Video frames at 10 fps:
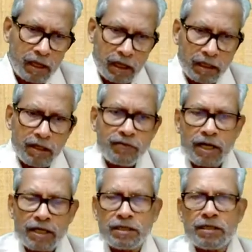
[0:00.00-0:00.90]
Another
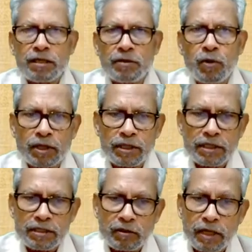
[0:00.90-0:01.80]
function is important
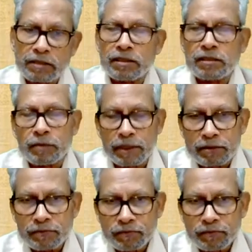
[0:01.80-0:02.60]
is your assessment,